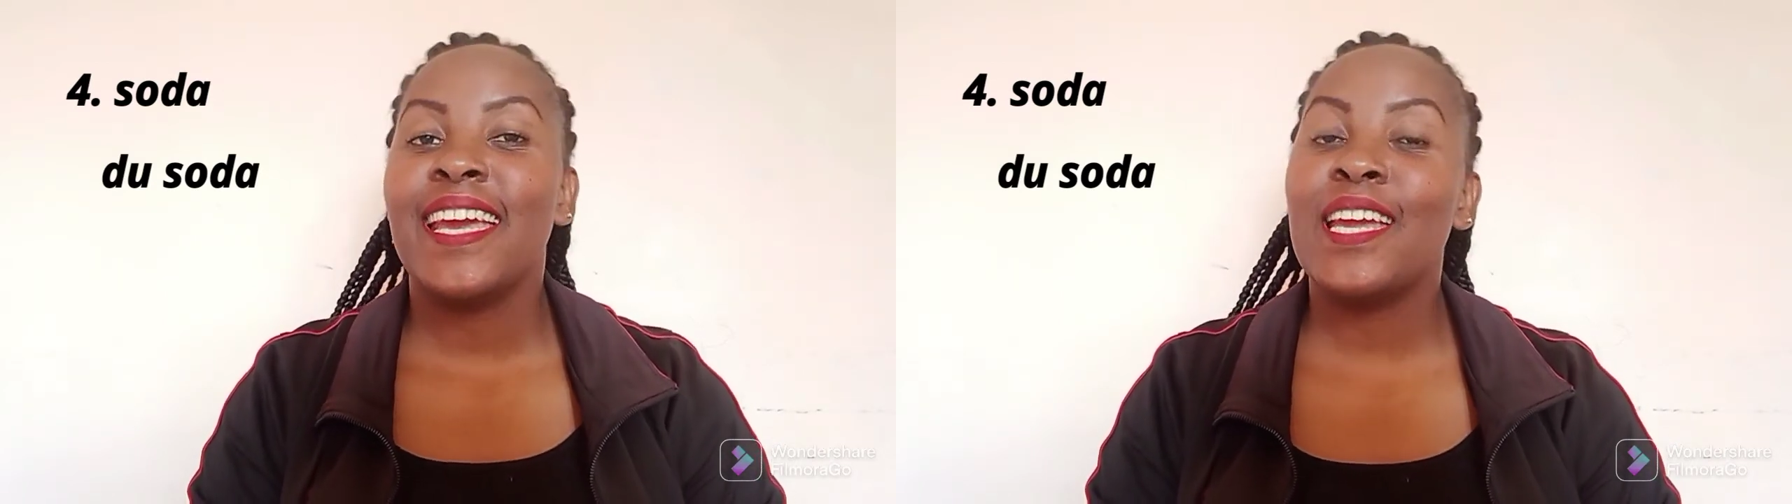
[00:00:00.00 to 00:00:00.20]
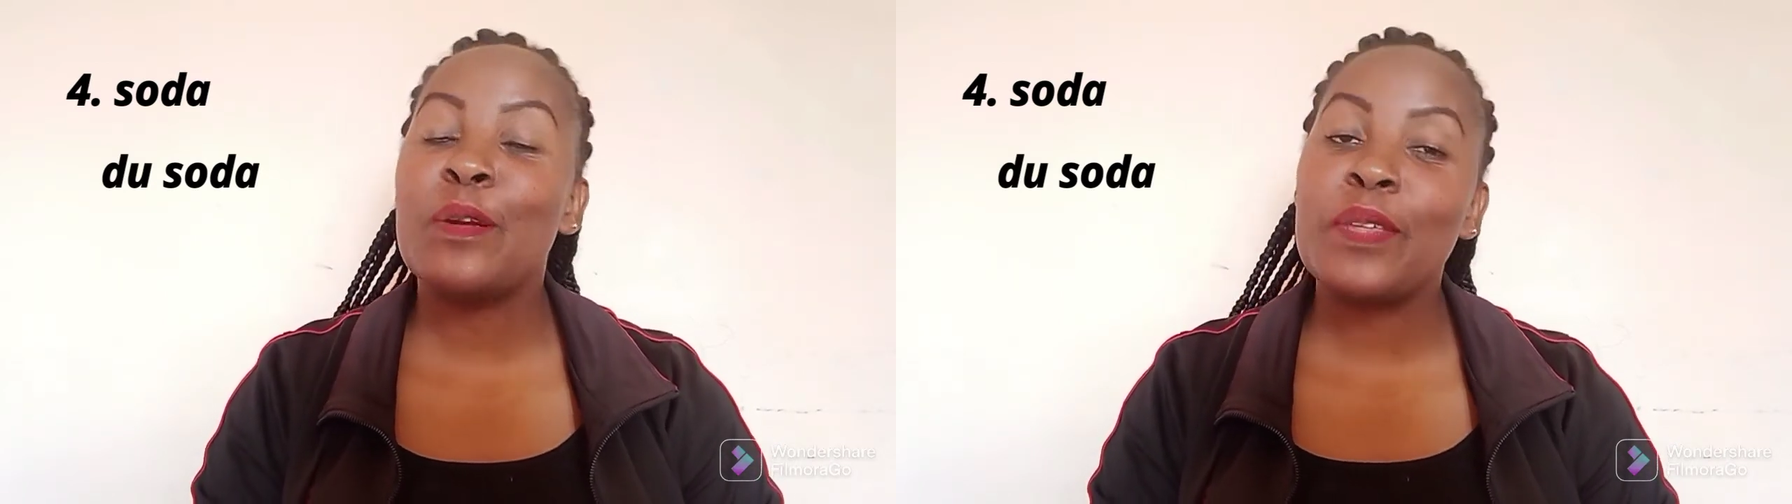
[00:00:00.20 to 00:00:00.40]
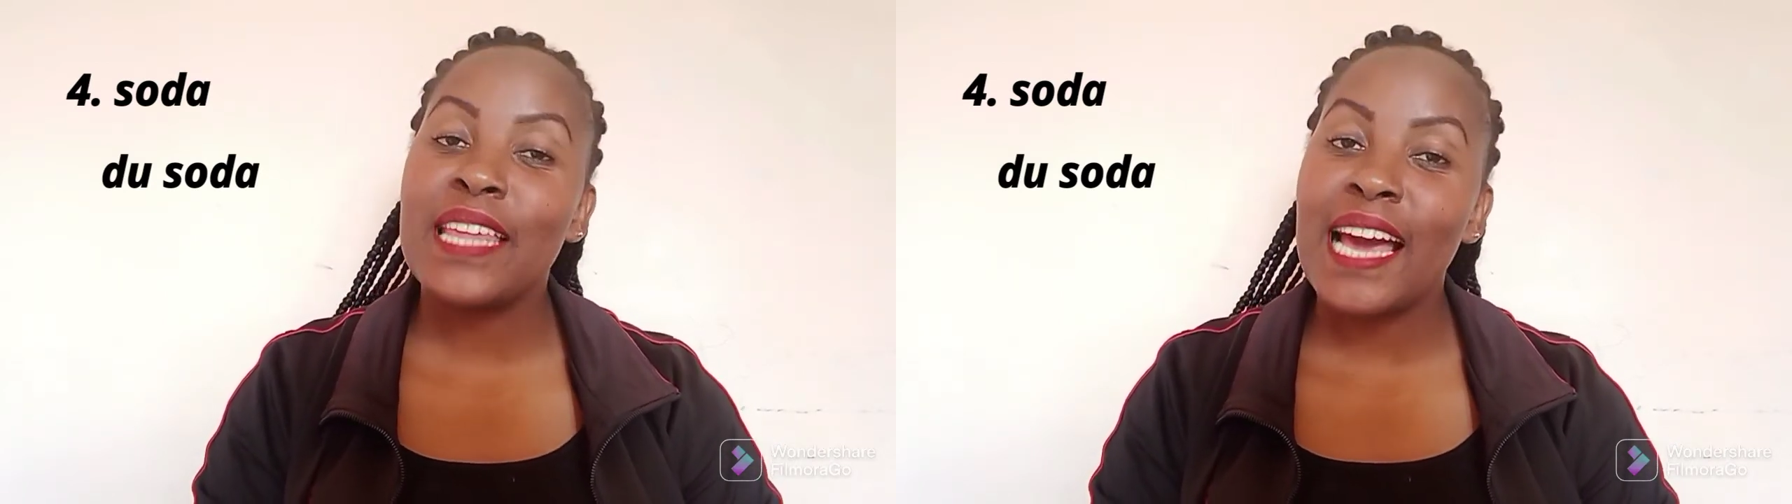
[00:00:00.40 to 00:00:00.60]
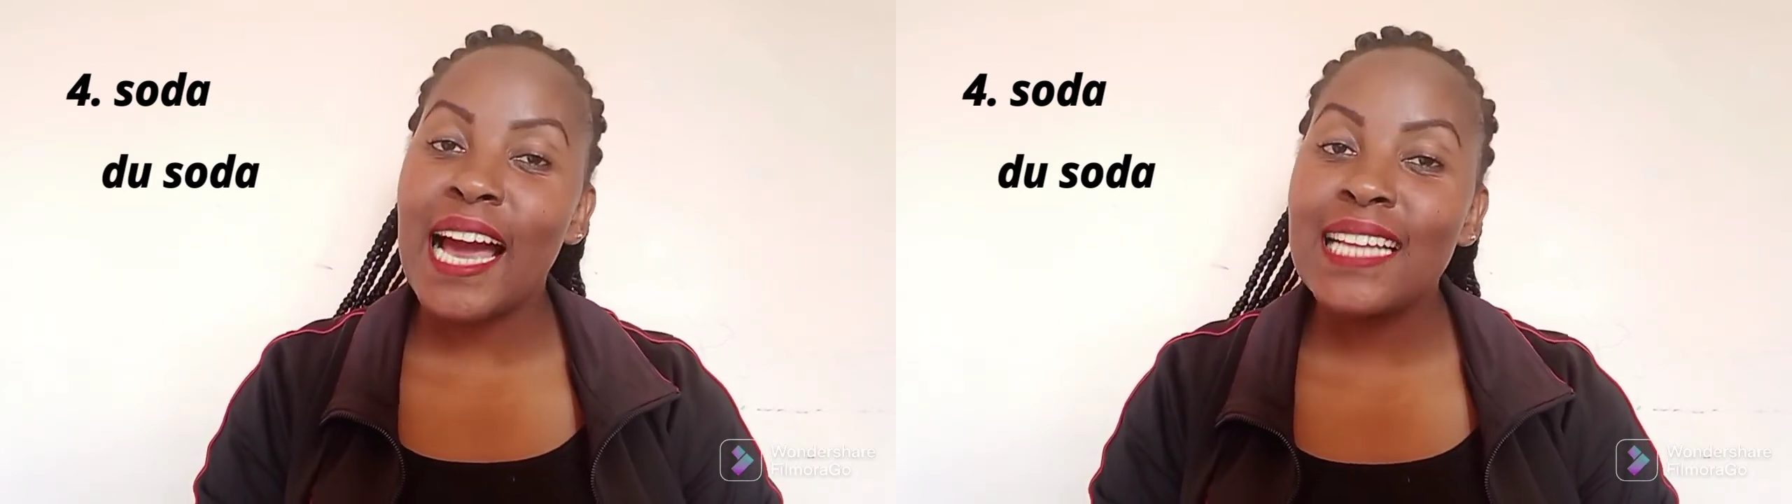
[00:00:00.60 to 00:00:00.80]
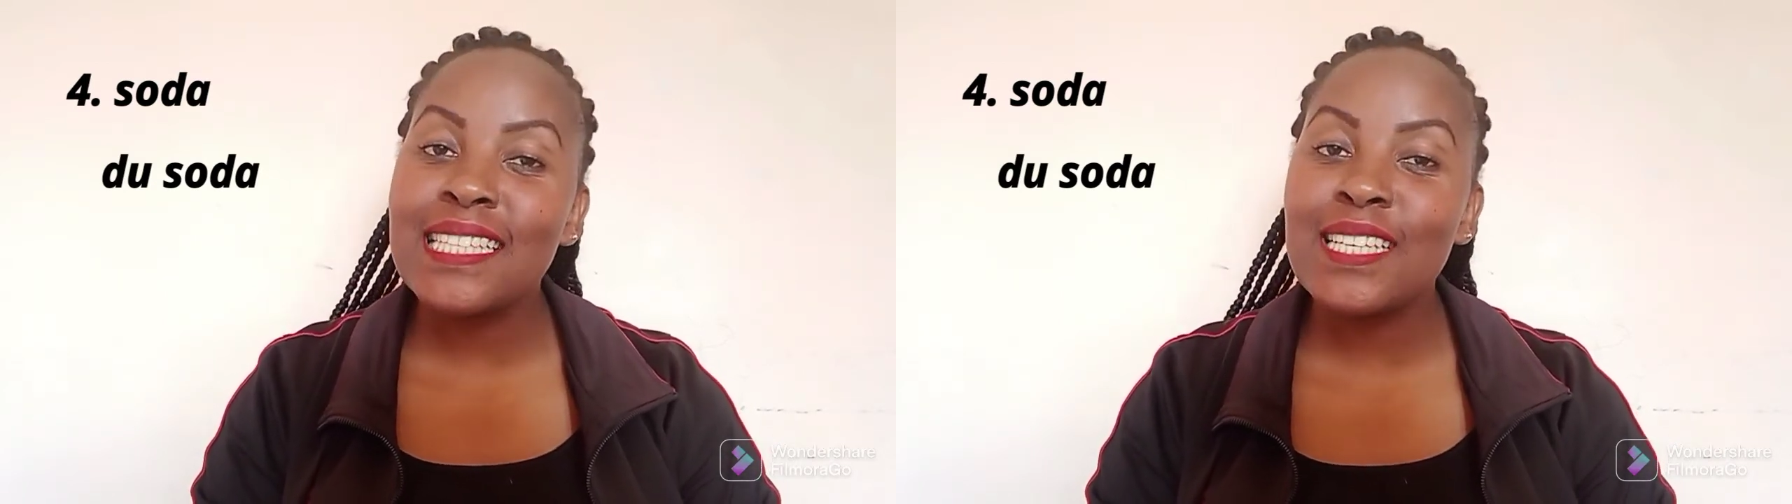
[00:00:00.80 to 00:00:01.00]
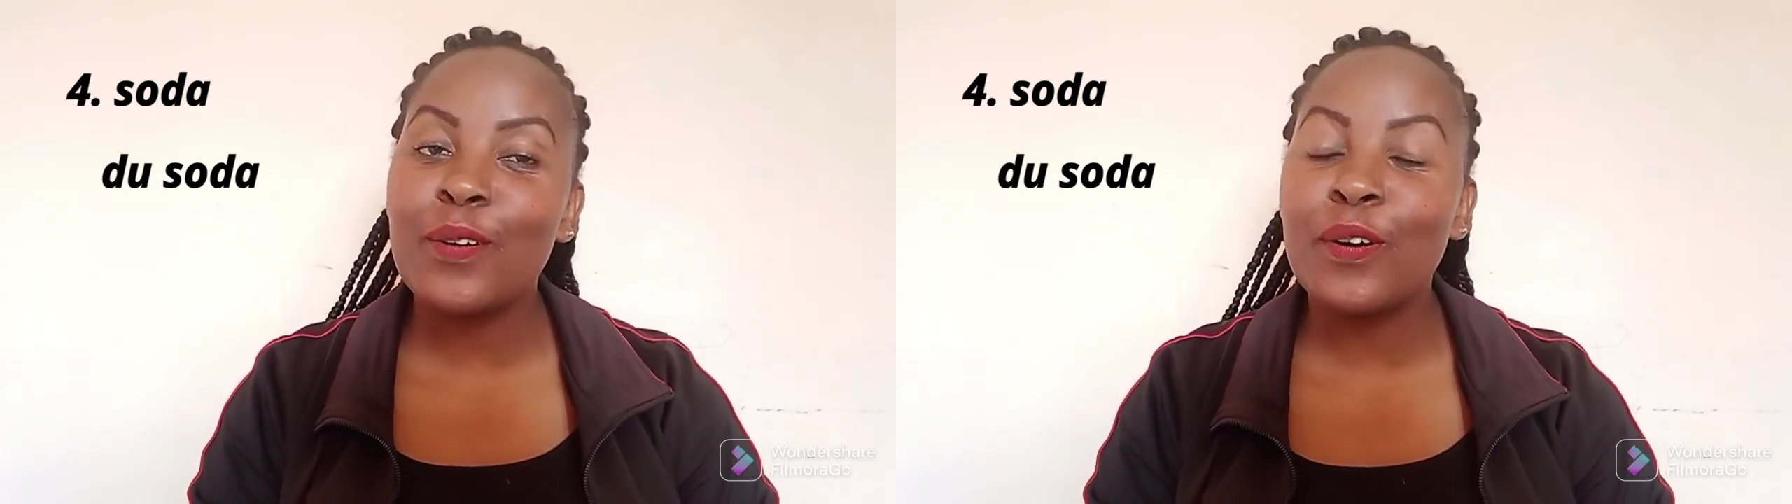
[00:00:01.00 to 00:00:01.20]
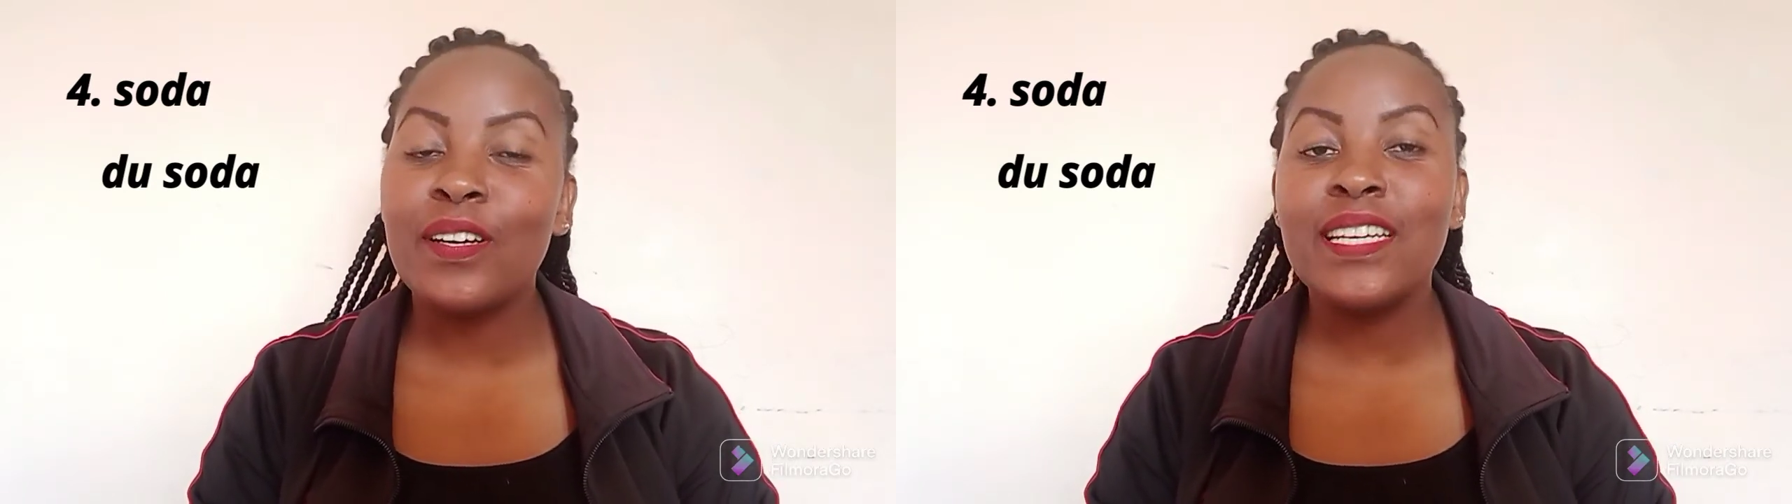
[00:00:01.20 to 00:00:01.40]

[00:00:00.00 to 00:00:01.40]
And with the article,